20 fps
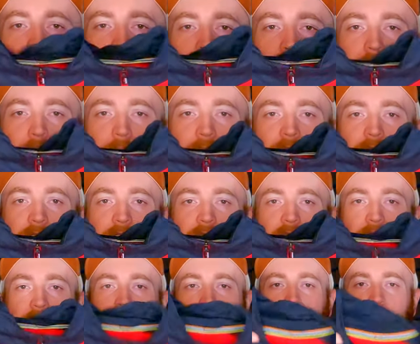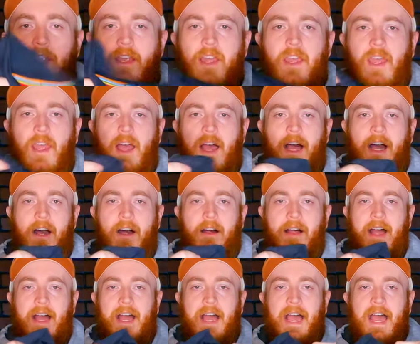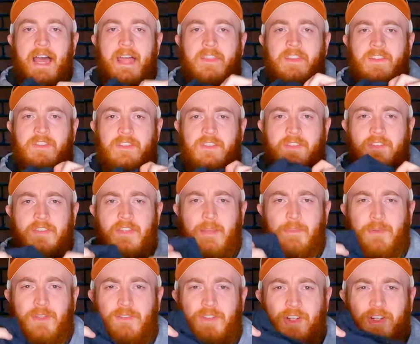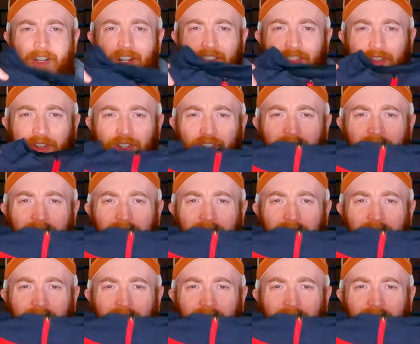weight base layer. Uh, this is, I believe they're called their